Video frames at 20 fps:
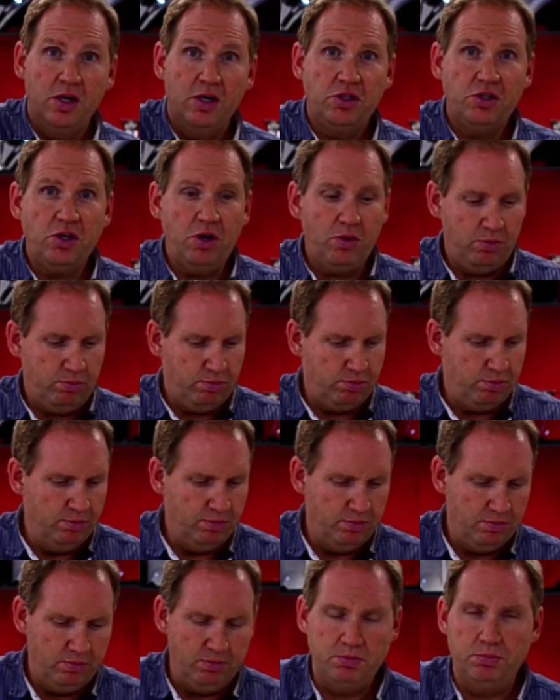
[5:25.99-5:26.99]
So
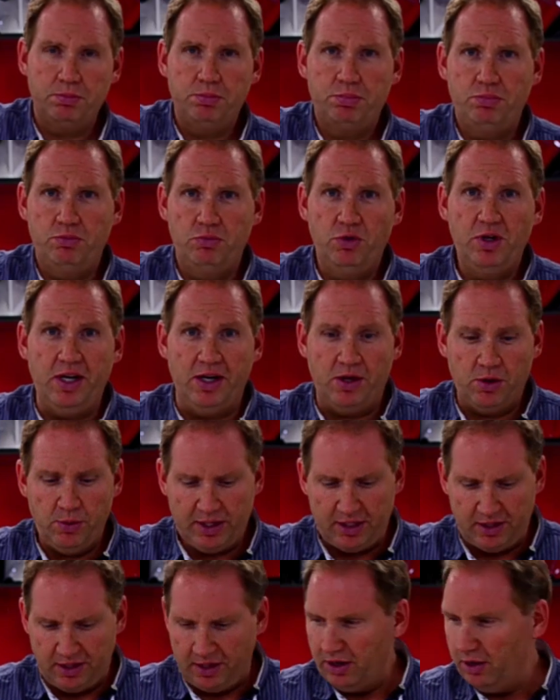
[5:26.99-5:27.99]
really
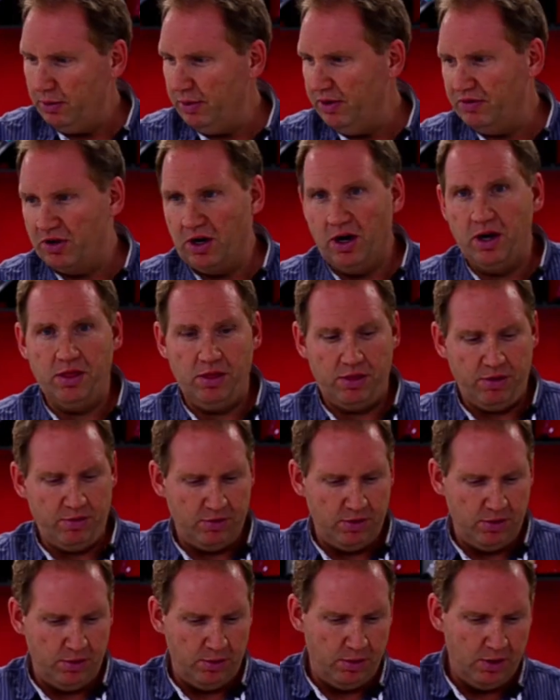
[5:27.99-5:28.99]
quickly here, we've gone
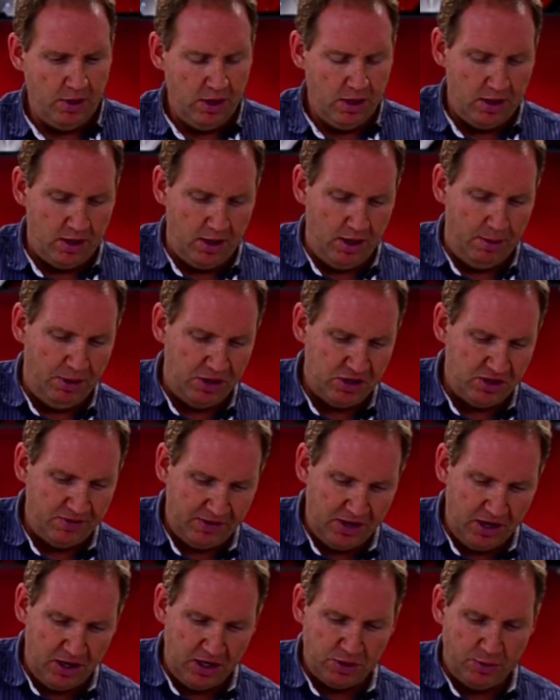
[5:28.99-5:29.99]
through a bunch of
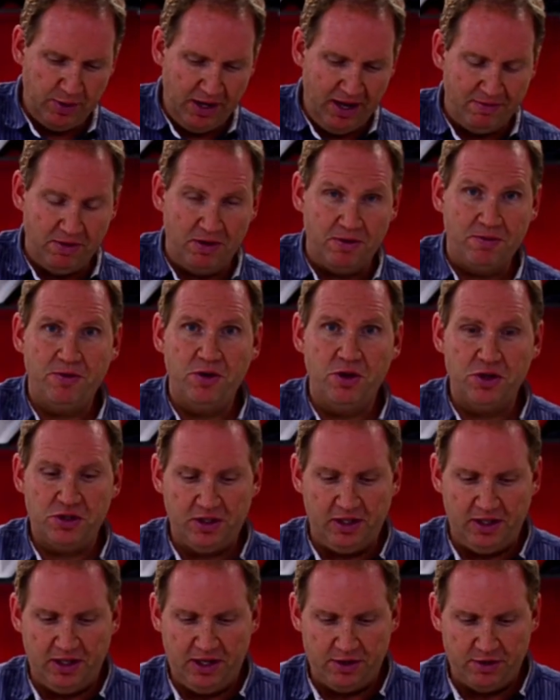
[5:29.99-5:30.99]
carrots. We have our first
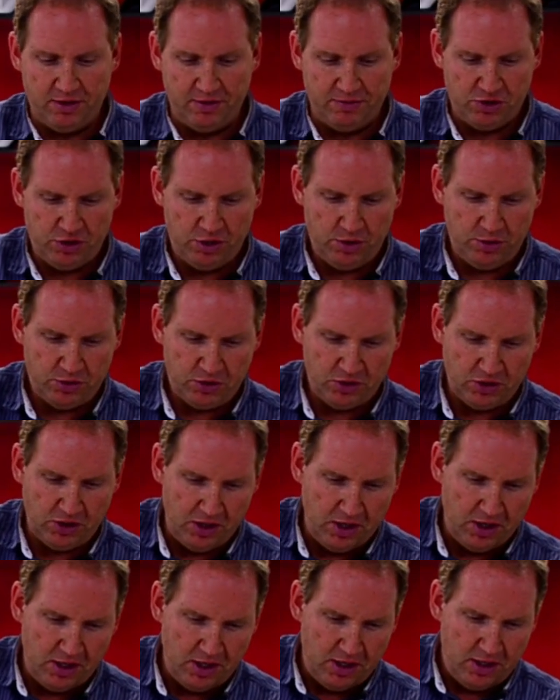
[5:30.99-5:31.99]
liter of juice.
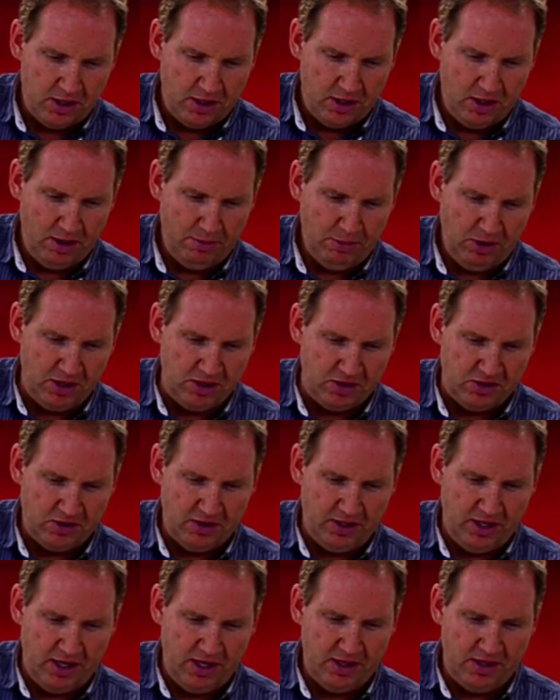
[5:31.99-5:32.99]
I'm going to
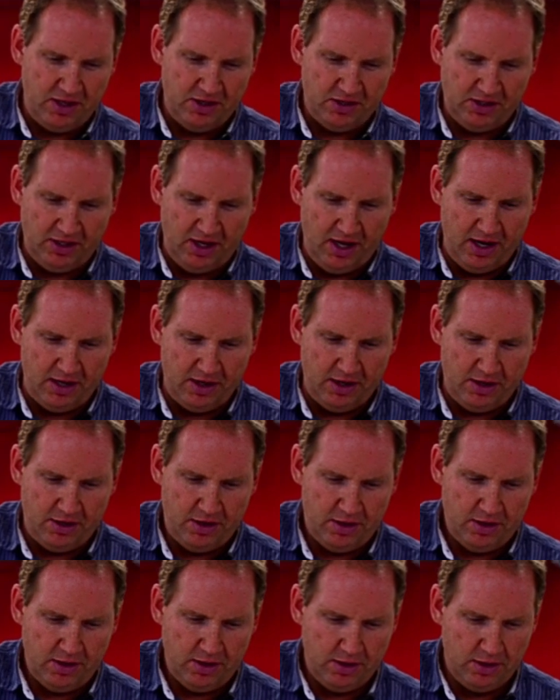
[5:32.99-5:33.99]
slide this guy
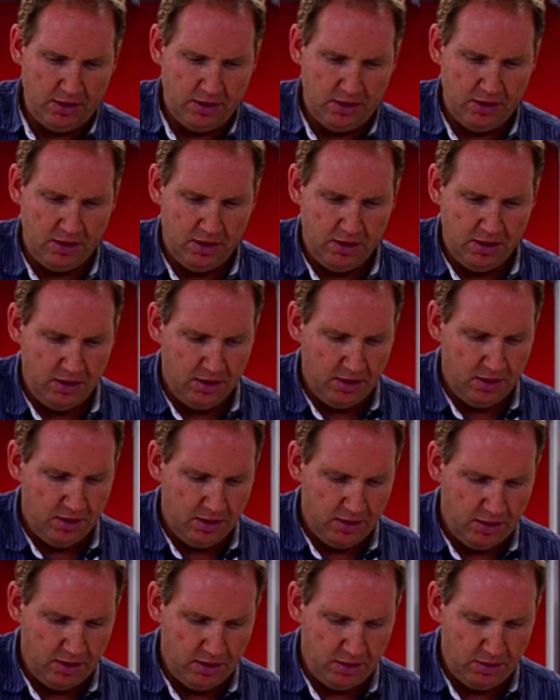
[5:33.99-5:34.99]
under
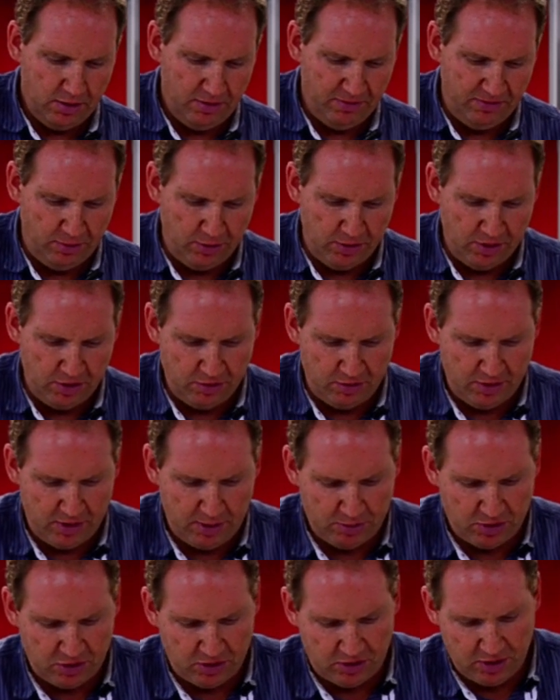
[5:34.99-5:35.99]
to avoid
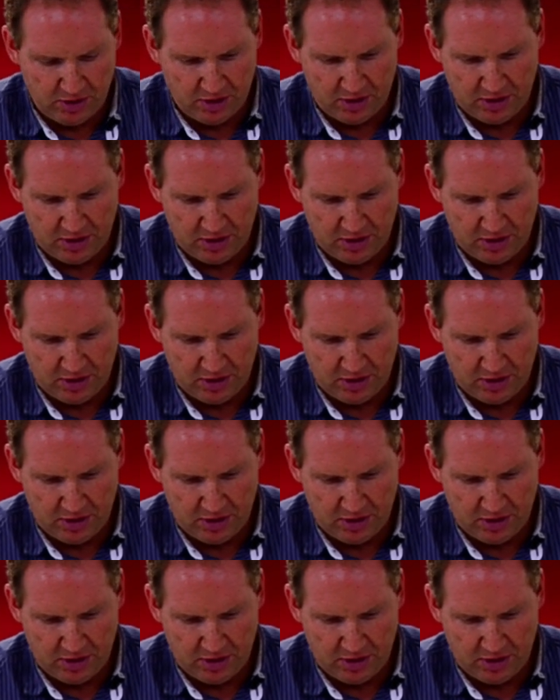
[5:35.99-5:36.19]
drips.